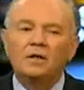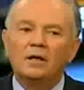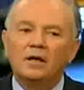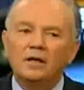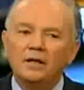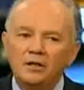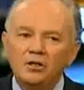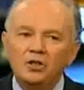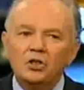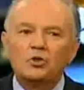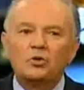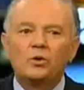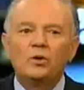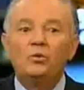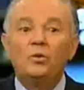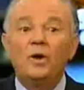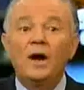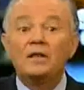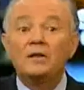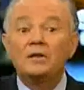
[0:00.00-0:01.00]
an
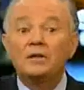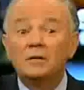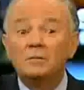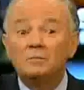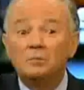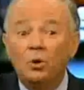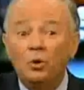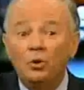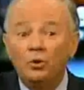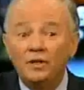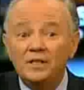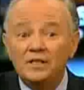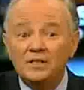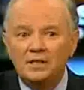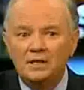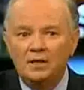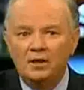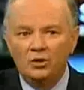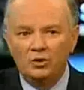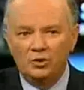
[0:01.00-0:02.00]
industry, rather than pulling
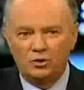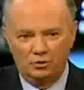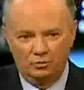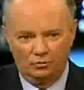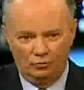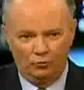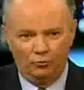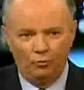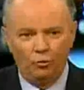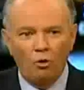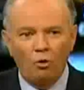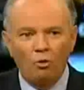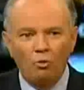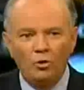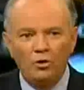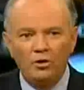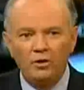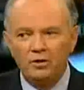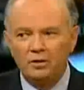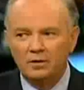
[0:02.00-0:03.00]
sales
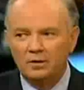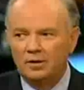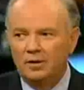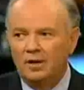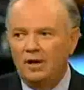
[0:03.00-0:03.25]
forward,